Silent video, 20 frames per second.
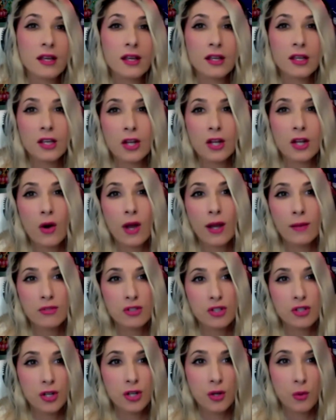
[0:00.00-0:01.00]
I'm
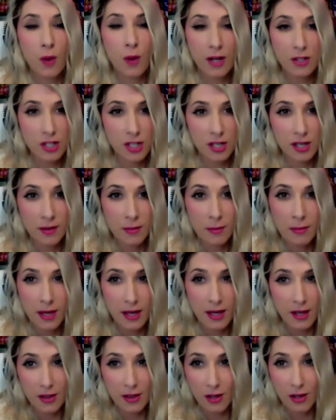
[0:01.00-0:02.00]
sure you're watching
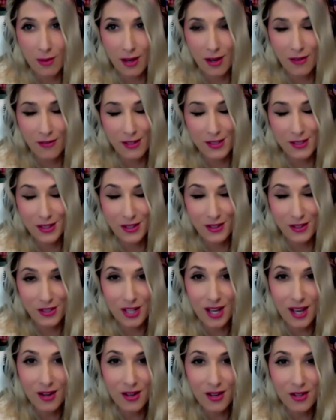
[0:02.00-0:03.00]
many other metaphysical
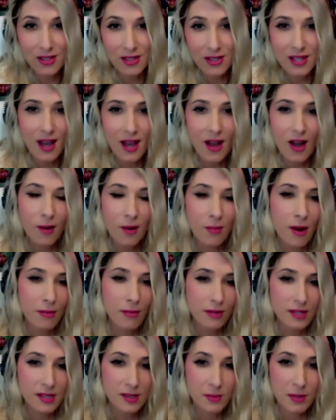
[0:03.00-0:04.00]
channels that are
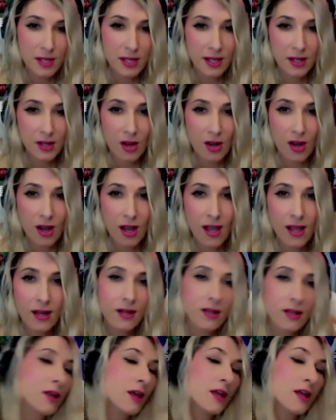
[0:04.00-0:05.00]
probably speaking on